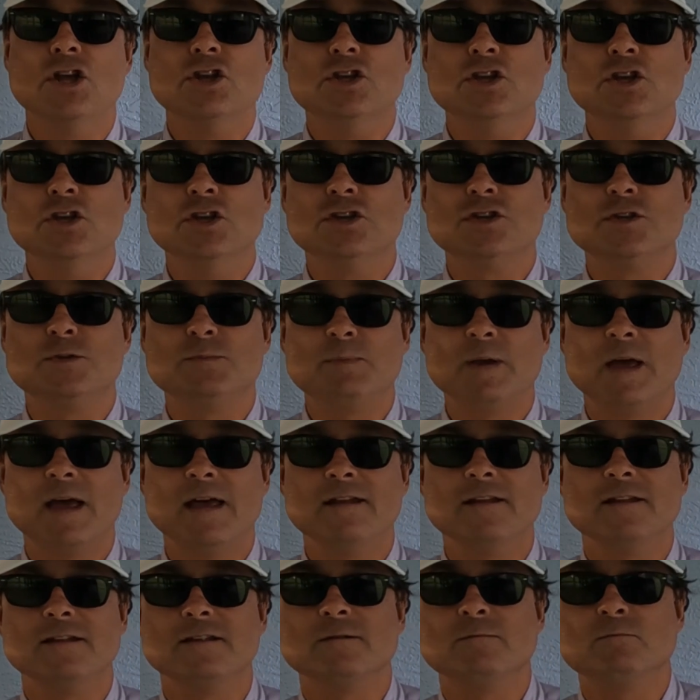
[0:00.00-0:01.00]
Do you
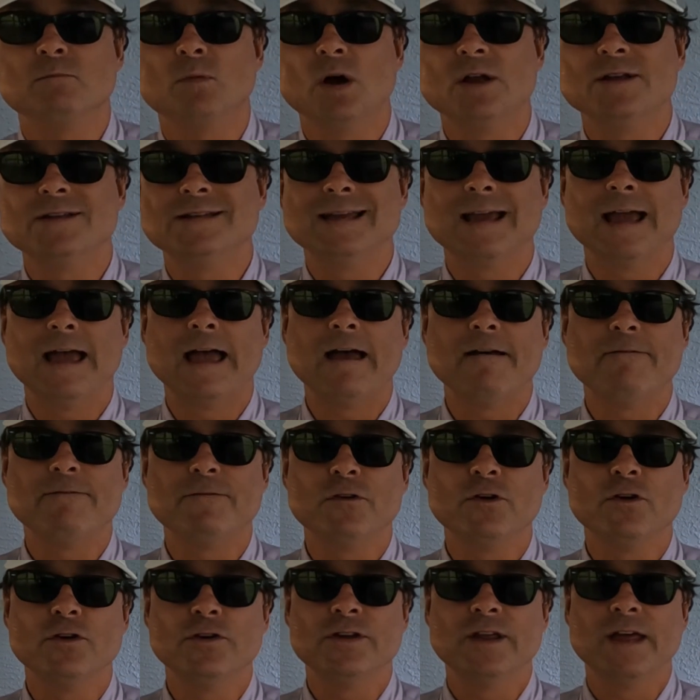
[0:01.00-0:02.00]
spend as much
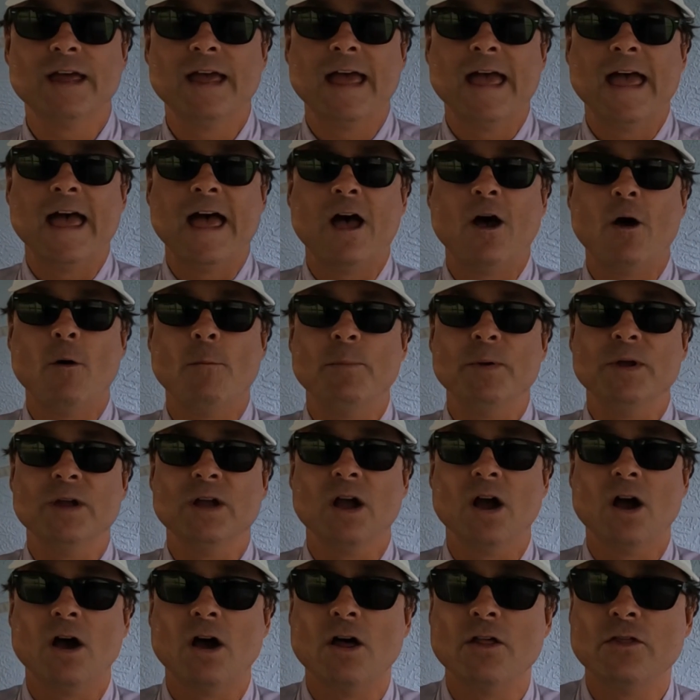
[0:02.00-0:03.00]
effort
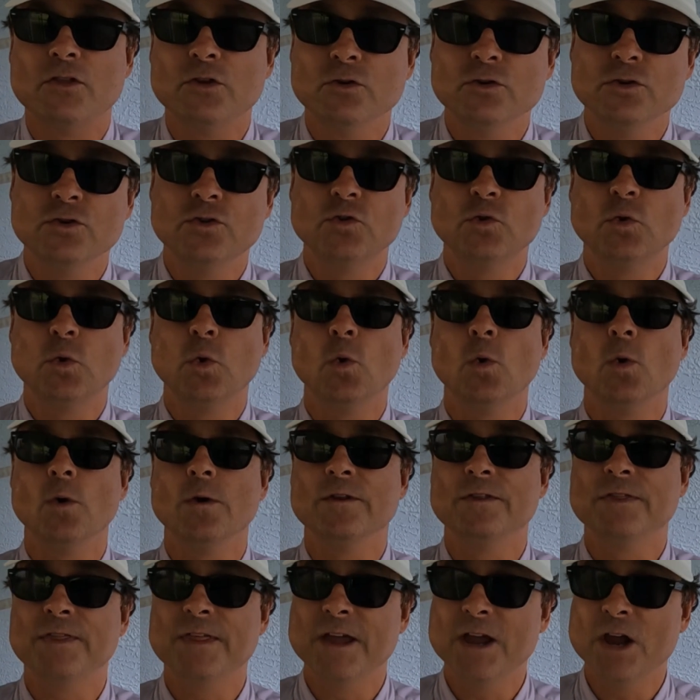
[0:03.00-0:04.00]
helping others
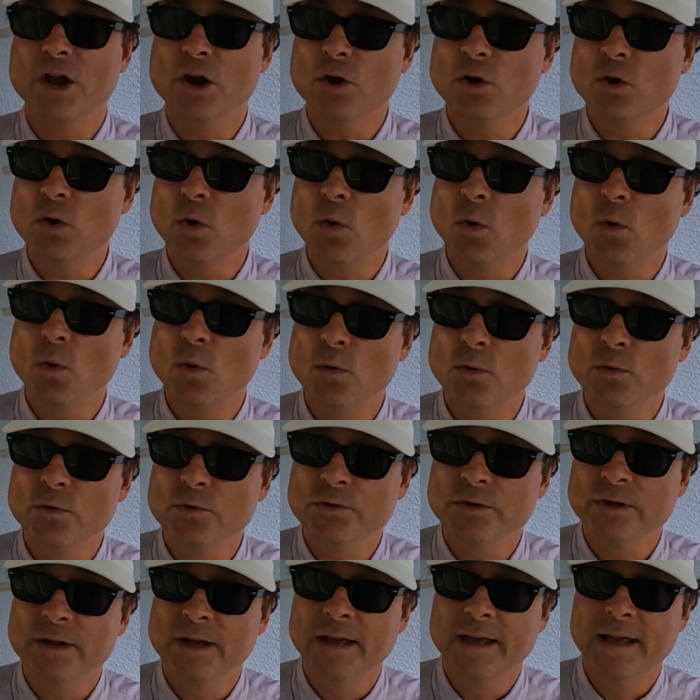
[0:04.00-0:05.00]
toward their
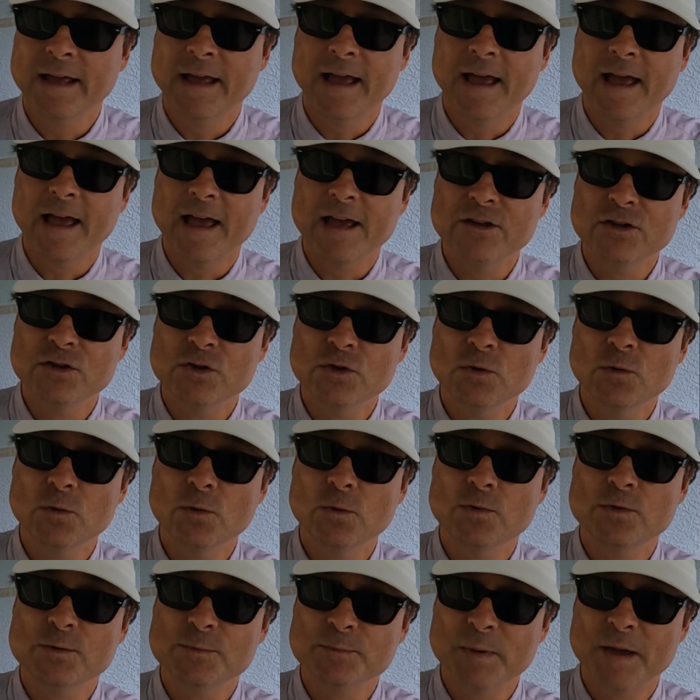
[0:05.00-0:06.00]
goals as
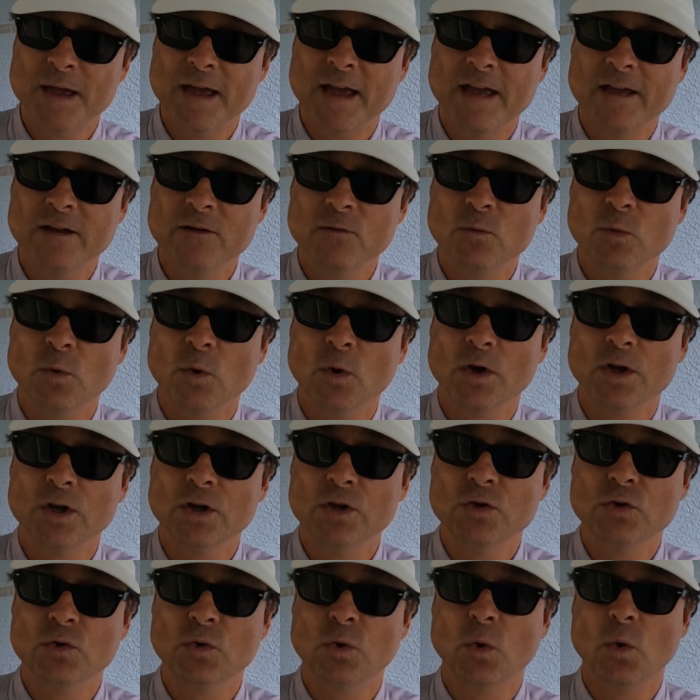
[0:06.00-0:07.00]
you spend
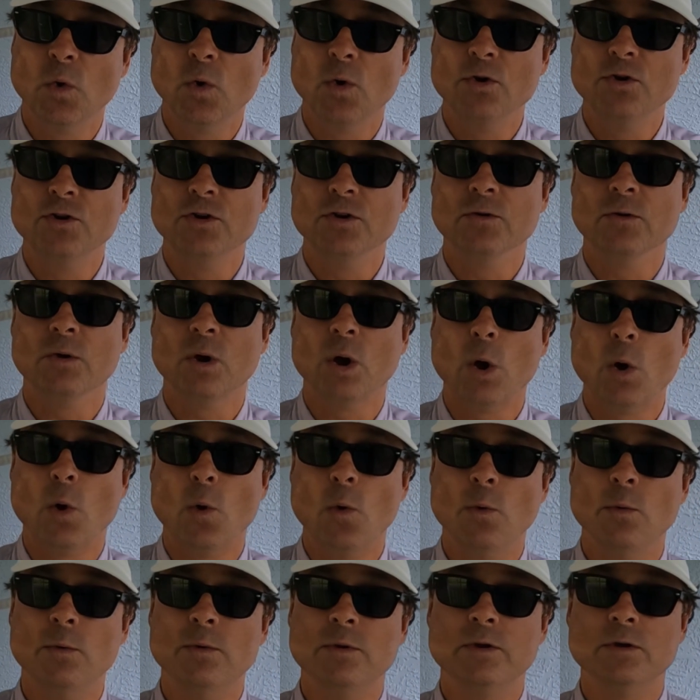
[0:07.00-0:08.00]
working toward your
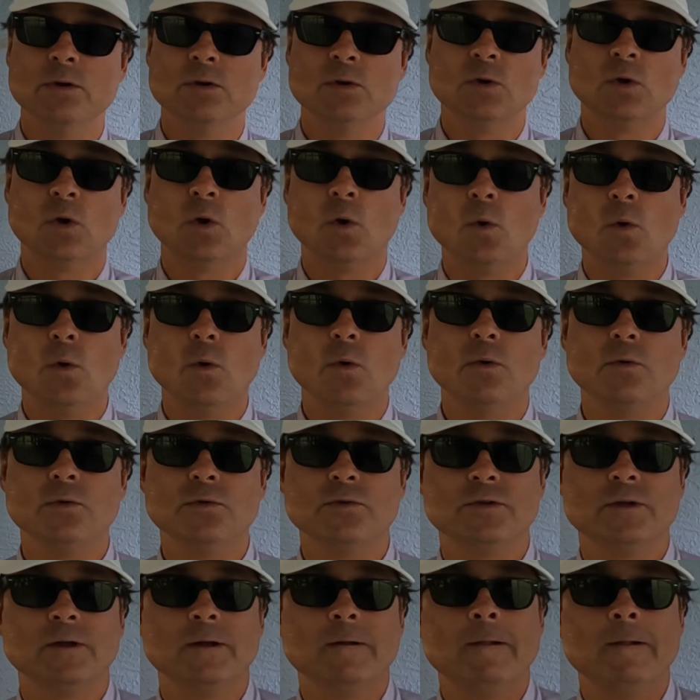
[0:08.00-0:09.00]
own goals?